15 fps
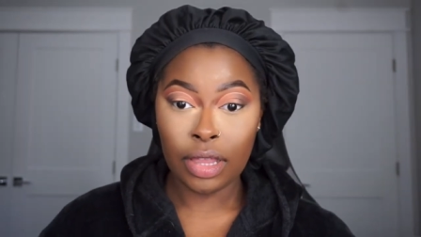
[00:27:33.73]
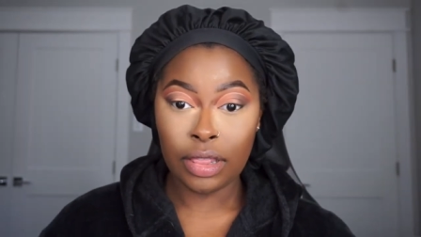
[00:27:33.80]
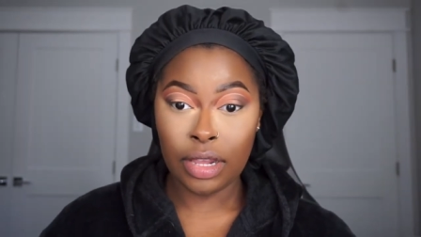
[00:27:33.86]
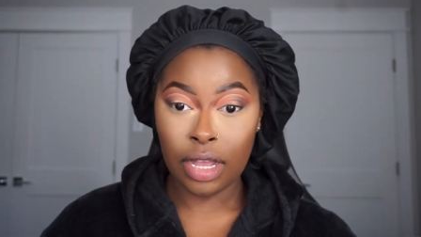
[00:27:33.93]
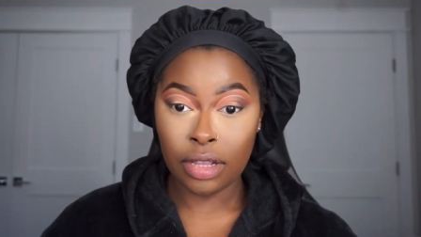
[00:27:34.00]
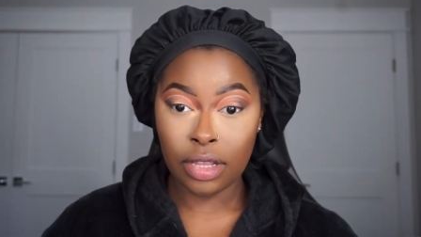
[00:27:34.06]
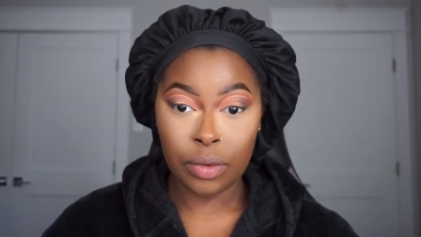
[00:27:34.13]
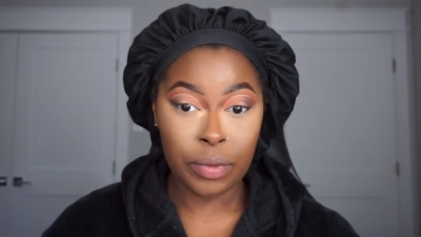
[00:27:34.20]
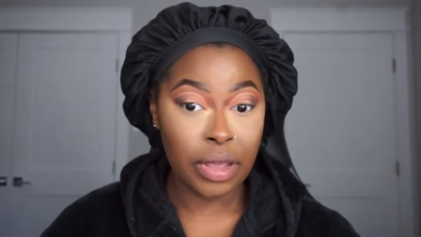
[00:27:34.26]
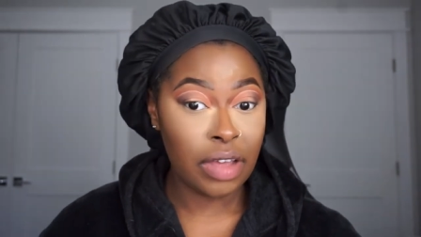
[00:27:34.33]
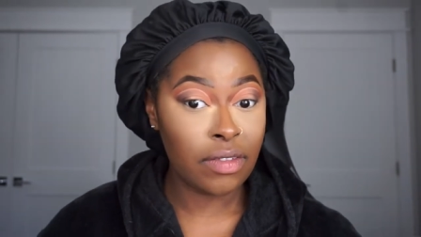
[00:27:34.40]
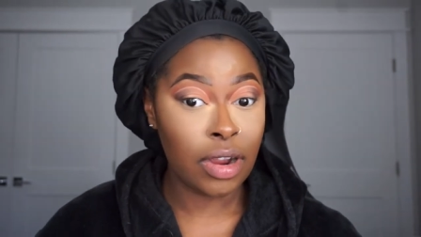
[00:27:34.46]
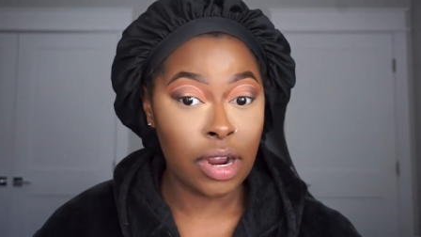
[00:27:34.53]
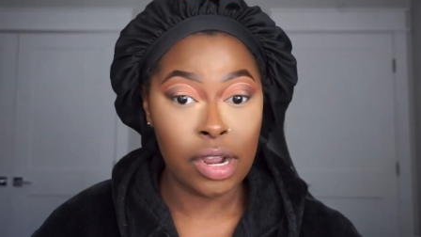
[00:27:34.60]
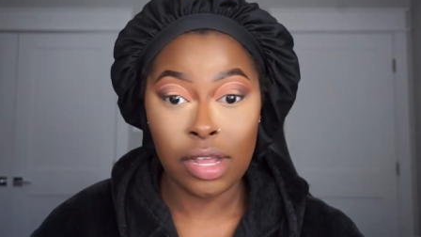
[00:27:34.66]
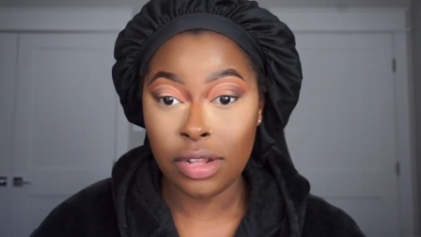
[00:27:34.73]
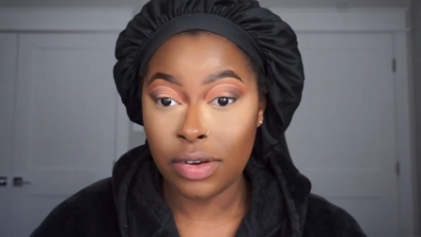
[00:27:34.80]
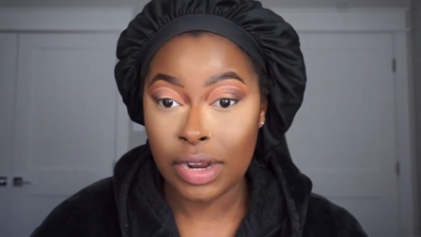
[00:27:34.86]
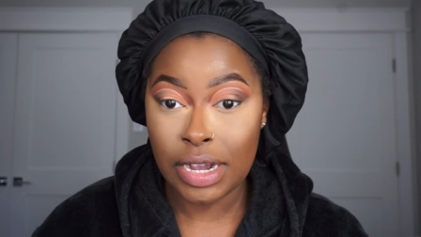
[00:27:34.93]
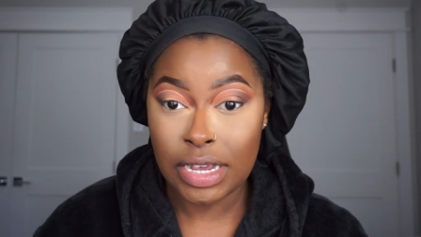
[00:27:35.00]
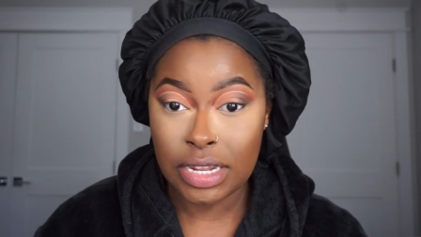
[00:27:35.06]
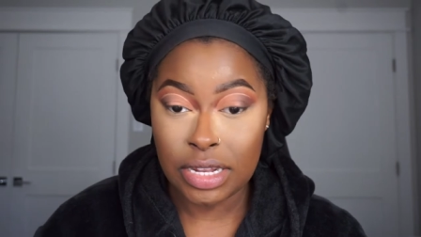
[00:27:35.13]
now that we have our
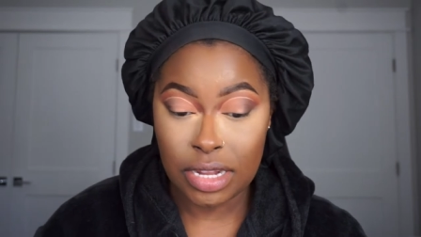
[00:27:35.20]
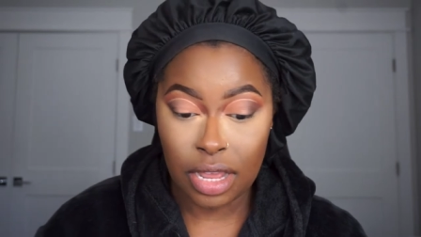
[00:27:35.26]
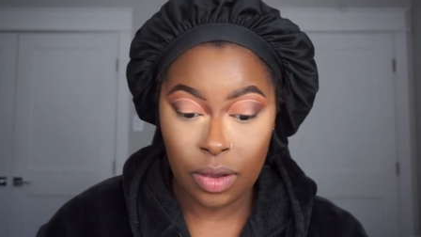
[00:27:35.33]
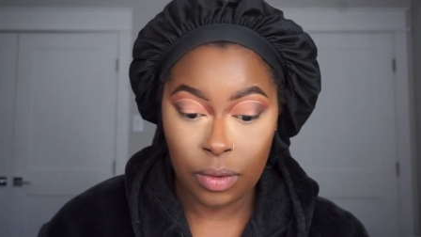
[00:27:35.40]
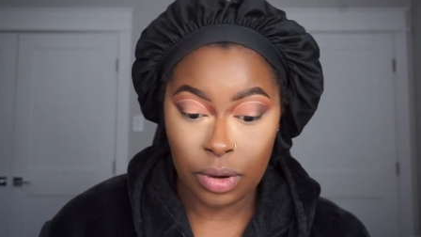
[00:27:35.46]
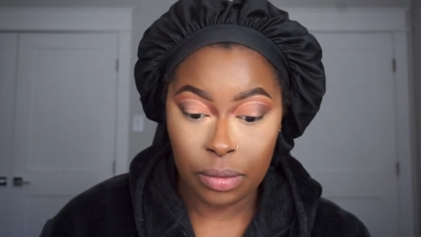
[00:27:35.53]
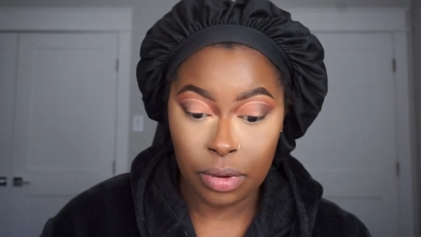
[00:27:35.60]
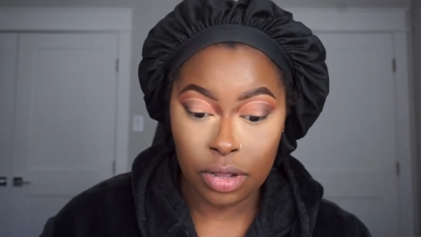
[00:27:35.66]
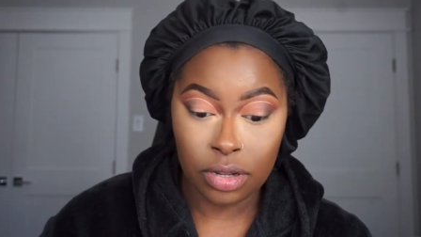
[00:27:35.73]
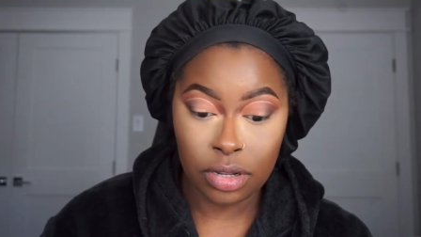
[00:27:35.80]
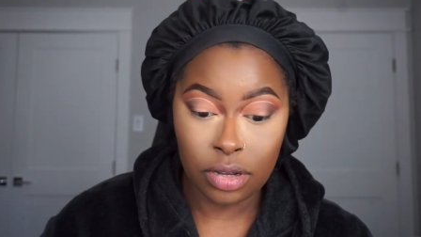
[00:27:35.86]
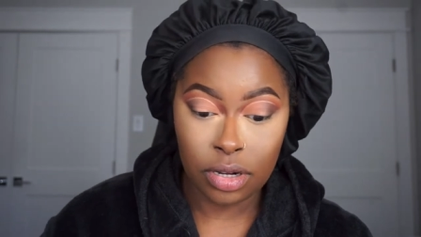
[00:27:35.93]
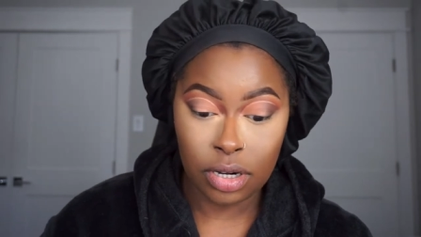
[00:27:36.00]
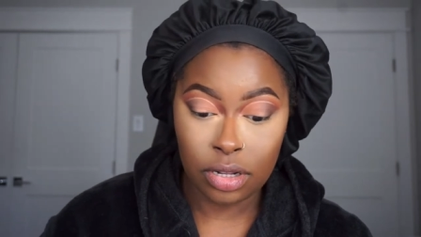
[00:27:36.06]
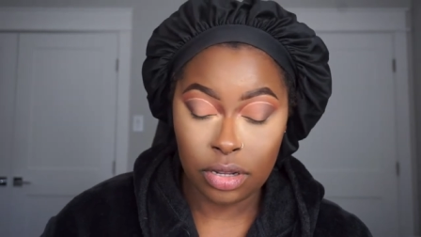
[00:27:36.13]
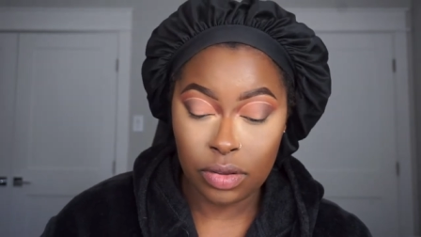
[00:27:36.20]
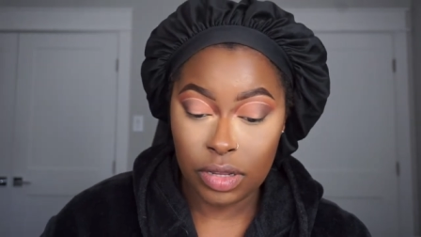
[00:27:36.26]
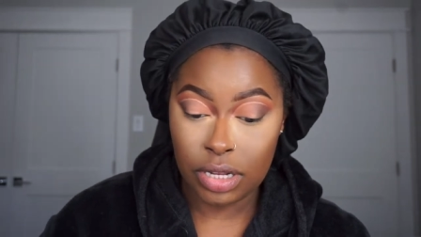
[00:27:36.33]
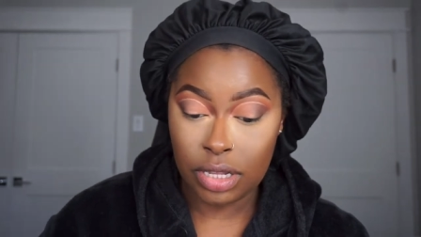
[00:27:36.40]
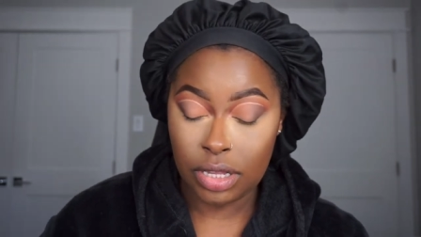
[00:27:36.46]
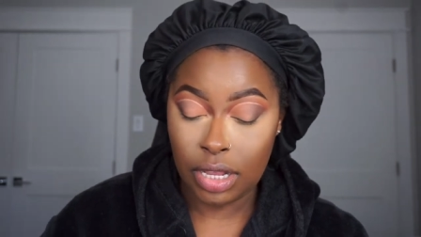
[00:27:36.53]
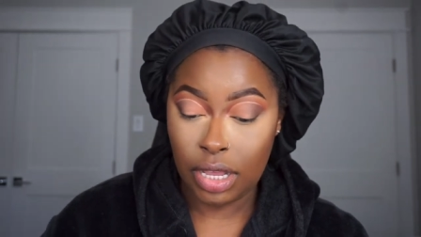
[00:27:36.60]
under eye set what i'm also going to do
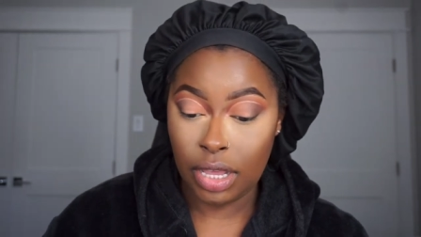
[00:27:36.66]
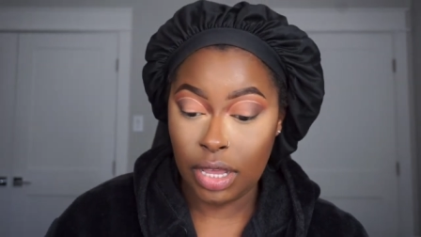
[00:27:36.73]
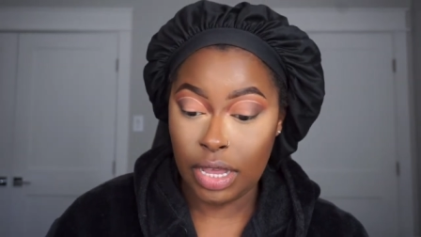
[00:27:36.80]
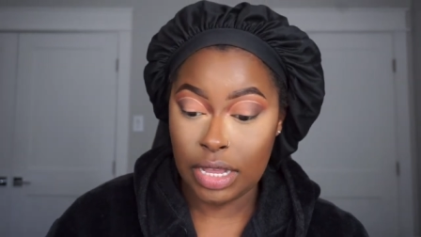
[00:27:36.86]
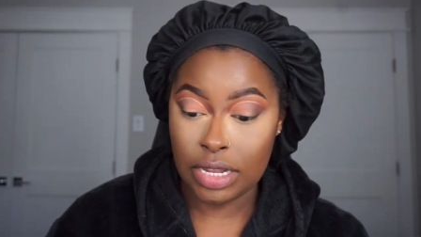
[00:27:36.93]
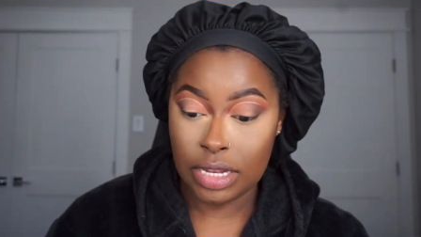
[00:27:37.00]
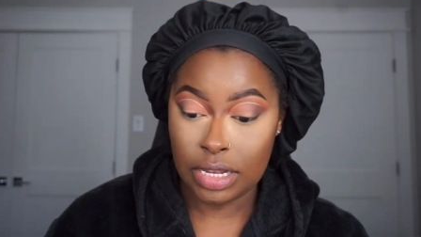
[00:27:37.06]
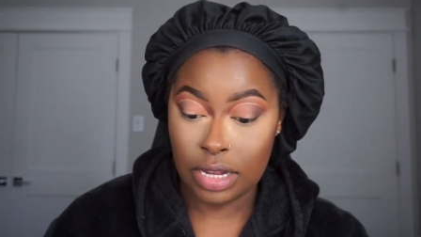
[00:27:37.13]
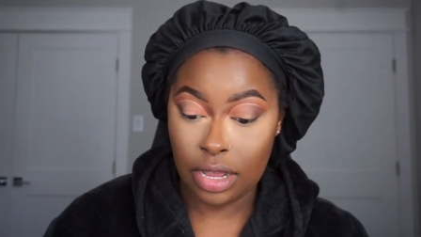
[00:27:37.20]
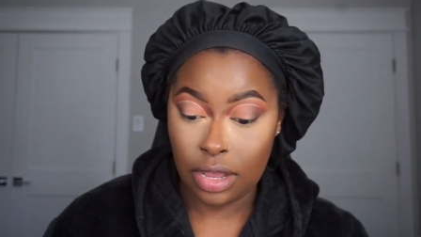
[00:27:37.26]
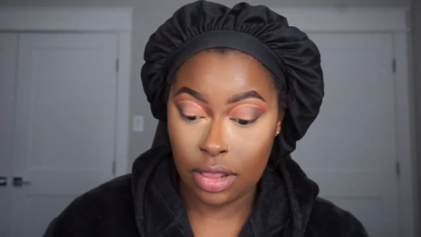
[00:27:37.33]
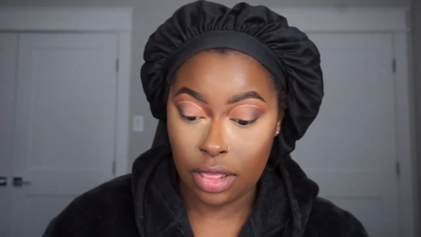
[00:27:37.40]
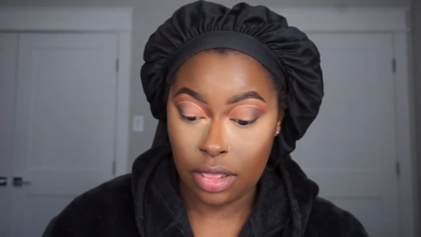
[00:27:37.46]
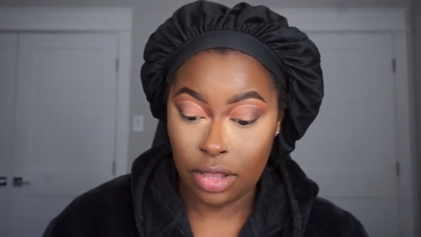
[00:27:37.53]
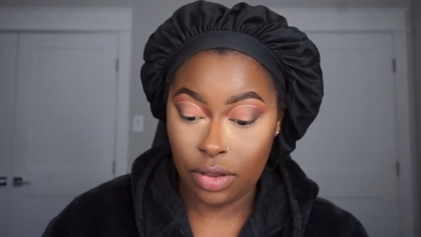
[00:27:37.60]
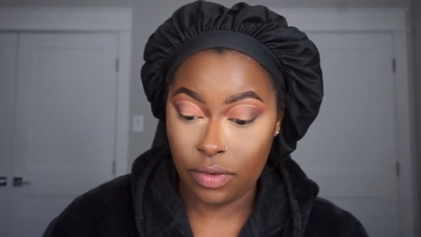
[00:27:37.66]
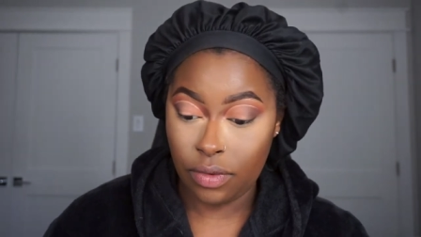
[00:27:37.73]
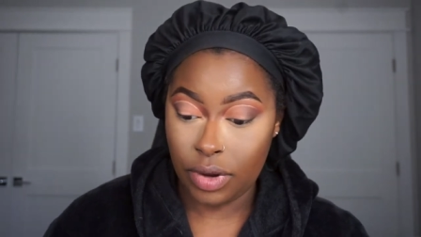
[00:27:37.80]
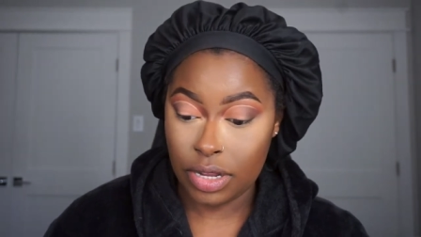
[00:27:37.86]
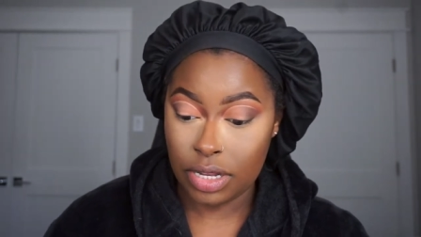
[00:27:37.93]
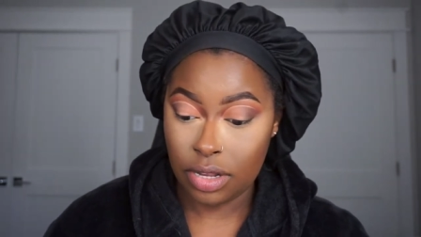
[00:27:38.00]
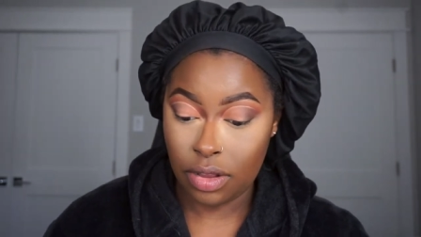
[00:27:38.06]
is take and set the
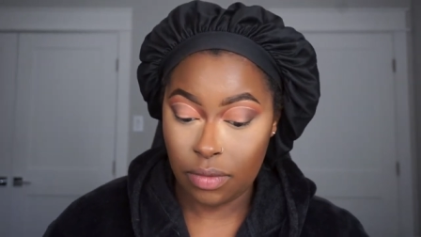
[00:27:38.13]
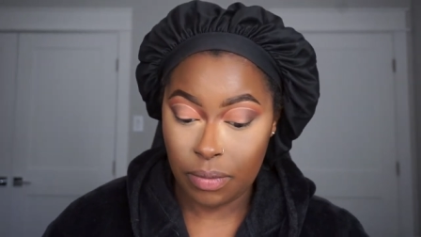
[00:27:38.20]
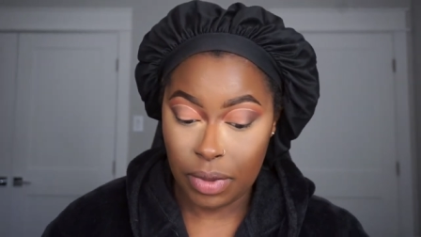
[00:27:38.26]
rest of